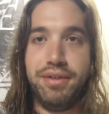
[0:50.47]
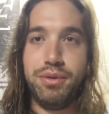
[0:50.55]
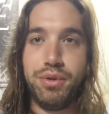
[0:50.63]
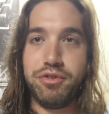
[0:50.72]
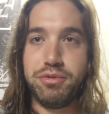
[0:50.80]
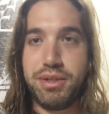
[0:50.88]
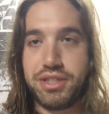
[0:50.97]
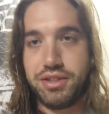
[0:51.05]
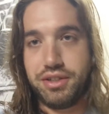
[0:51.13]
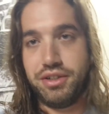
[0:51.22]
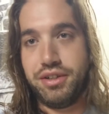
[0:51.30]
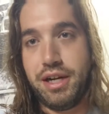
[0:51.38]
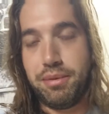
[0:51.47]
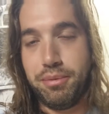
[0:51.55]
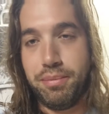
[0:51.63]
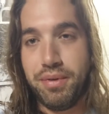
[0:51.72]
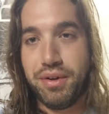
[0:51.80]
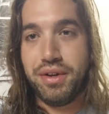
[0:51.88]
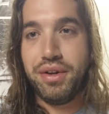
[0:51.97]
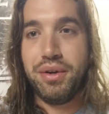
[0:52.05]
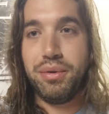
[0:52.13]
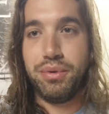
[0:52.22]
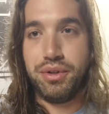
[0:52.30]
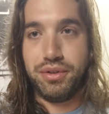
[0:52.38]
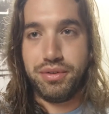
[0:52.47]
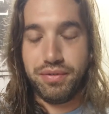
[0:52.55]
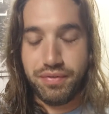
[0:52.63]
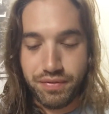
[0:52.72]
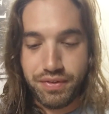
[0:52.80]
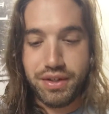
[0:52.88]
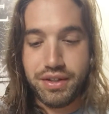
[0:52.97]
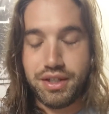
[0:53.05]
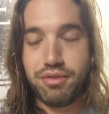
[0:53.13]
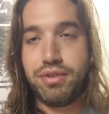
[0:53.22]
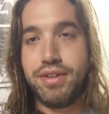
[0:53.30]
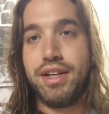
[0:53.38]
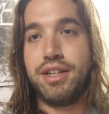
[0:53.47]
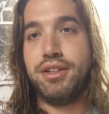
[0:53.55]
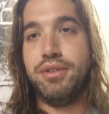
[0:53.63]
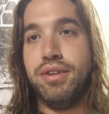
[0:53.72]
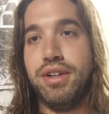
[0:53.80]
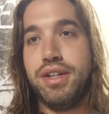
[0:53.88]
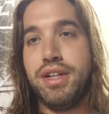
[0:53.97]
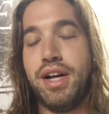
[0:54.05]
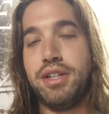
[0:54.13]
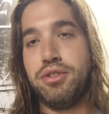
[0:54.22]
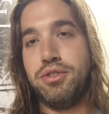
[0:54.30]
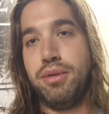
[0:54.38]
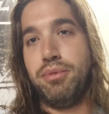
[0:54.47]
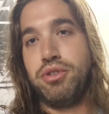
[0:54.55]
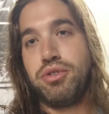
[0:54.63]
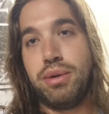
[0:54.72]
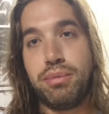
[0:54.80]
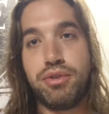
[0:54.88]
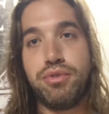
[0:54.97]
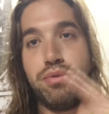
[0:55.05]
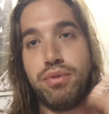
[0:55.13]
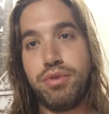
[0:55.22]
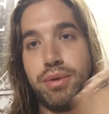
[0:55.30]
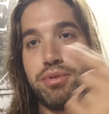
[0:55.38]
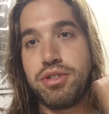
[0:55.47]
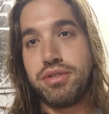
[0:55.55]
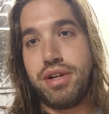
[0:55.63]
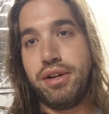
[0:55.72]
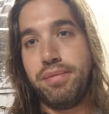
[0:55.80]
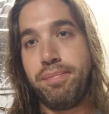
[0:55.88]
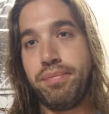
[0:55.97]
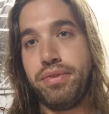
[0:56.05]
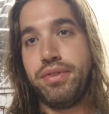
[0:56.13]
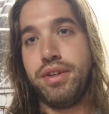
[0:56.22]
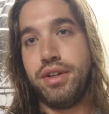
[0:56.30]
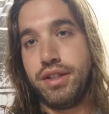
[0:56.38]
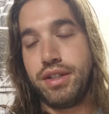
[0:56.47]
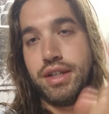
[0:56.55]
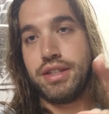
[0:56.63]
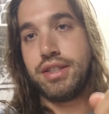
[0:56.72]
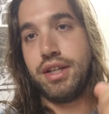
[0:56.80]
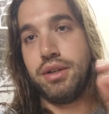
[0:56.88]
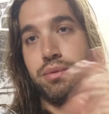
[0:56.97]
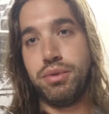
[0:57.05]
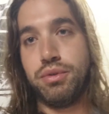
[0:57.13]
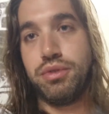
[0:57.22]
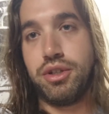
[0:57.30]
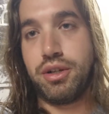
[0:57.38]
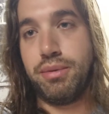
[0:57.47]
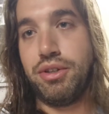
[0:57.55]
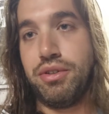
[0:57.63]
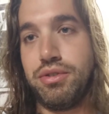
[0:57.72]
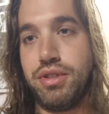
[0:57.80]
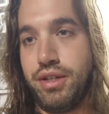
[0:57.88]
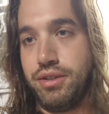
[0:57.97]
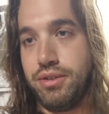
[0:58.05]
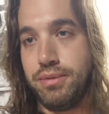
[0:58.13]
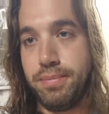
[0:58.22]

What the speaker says: whoever's mixing your album will definitely thank you as a drummer. So I'm going to flip this around and cut it together, and we'll talk about those things.